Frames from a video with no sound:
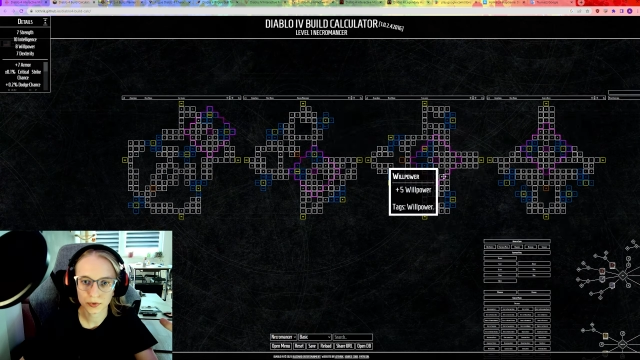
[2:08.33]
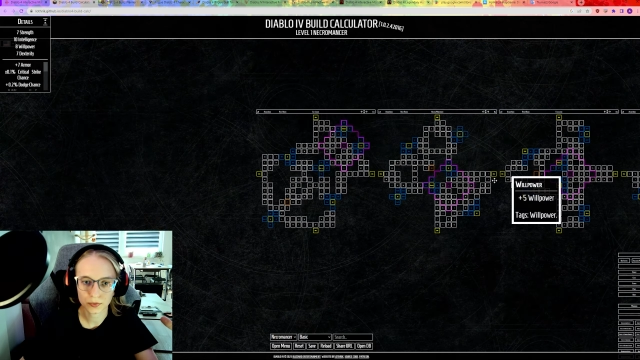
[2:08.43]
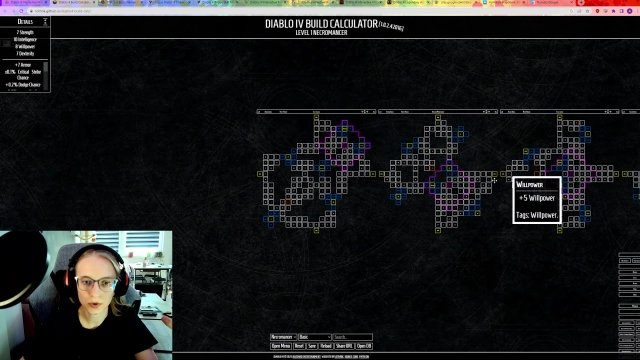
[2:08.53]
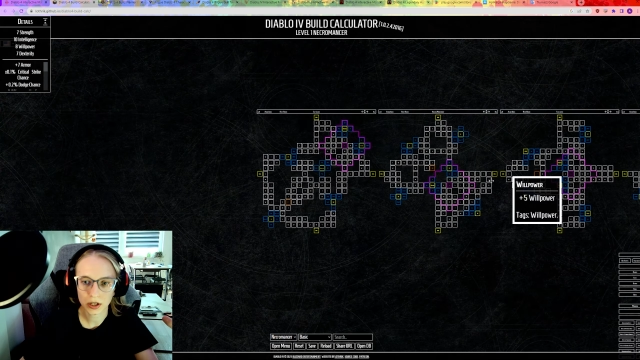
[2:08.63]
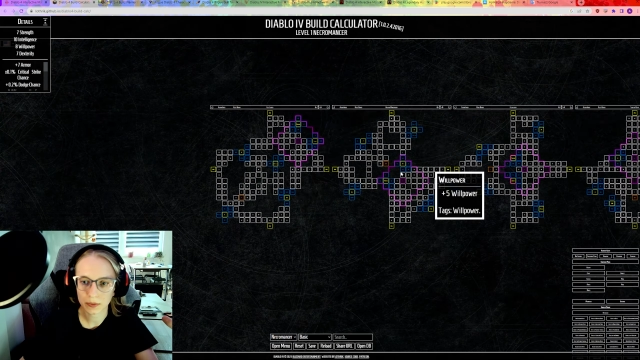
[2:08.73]

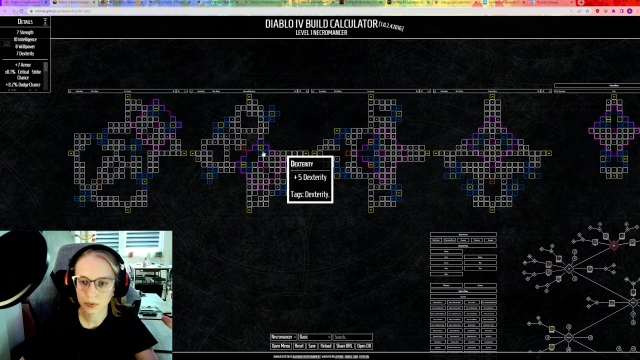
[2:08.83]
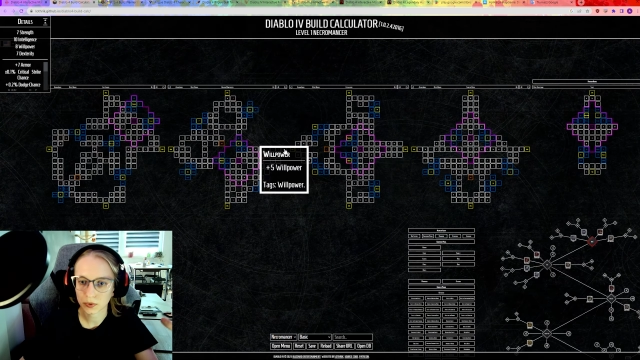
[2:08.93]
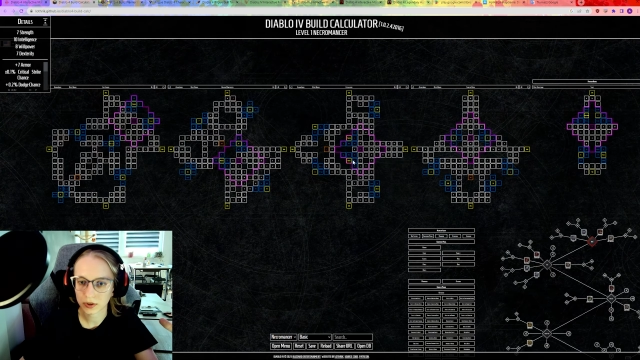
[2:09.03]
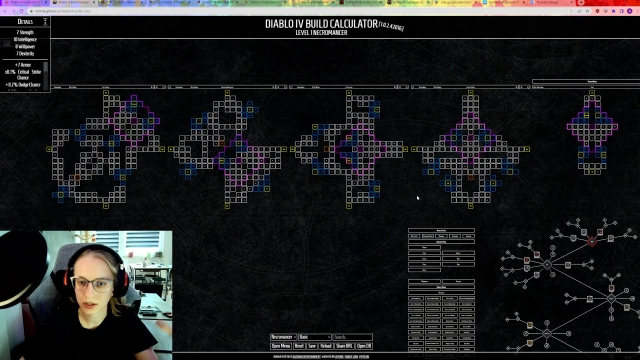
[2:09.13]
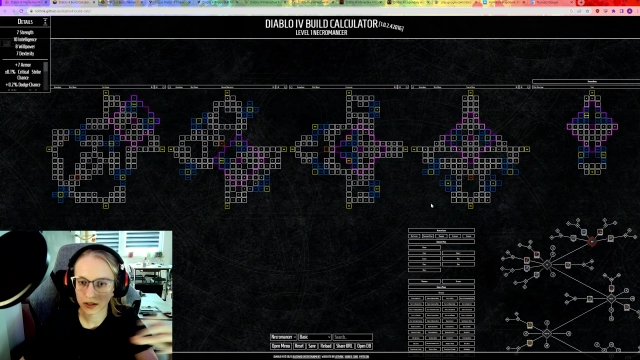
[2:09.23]
wanna
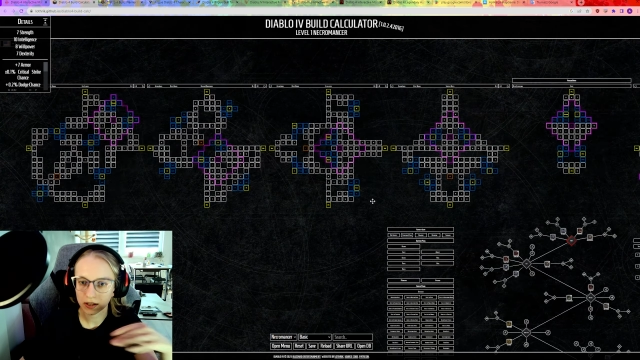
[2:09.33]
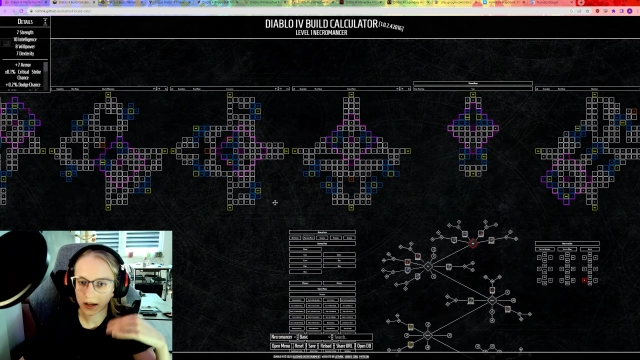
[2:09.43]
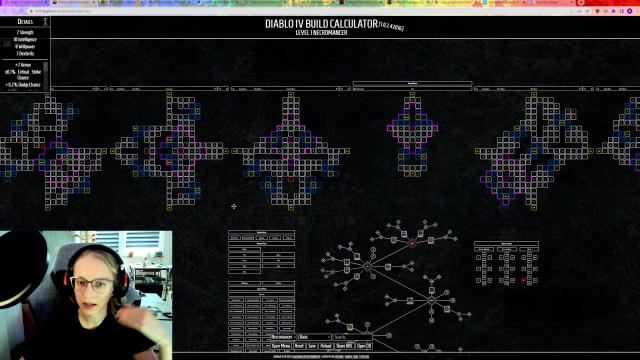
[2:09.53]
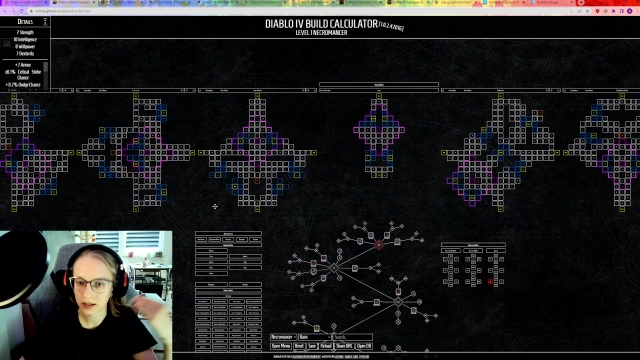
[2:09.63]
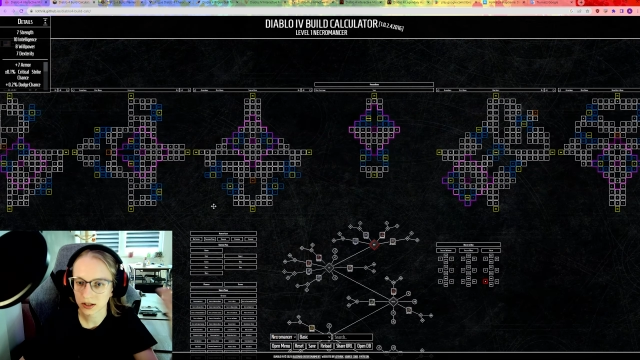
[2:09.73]
put in
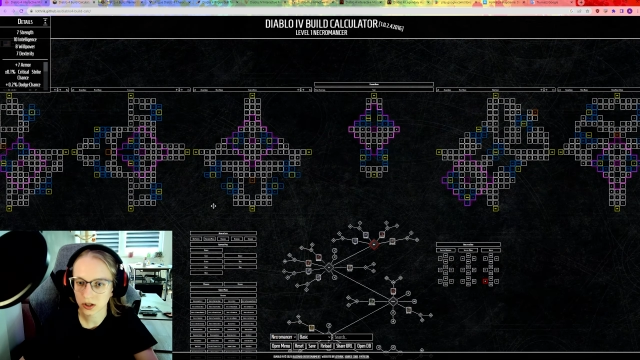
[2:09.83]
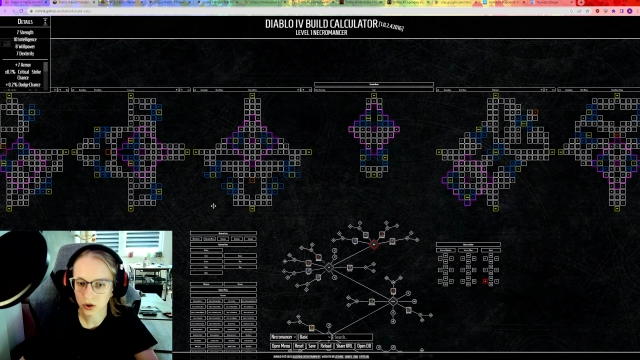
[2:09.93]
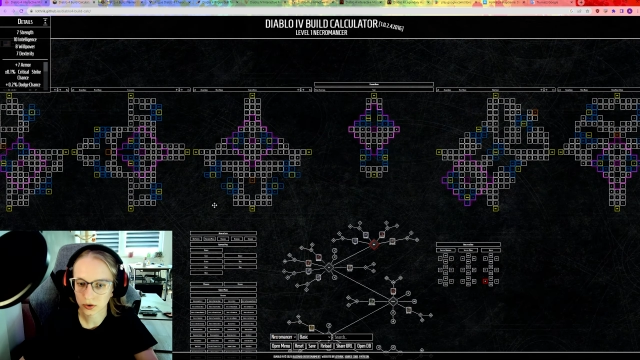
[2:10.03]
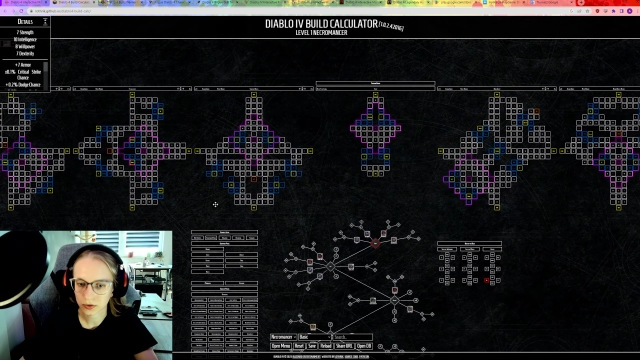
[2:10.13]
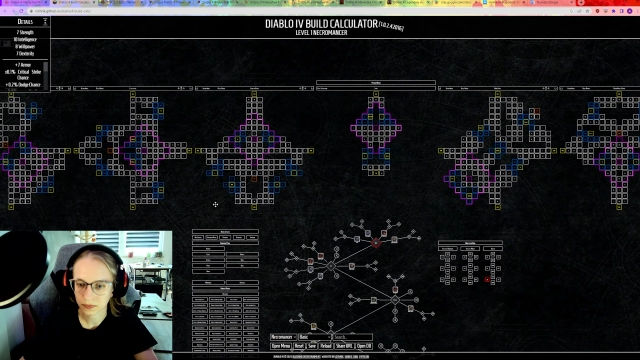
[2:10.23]
any slot.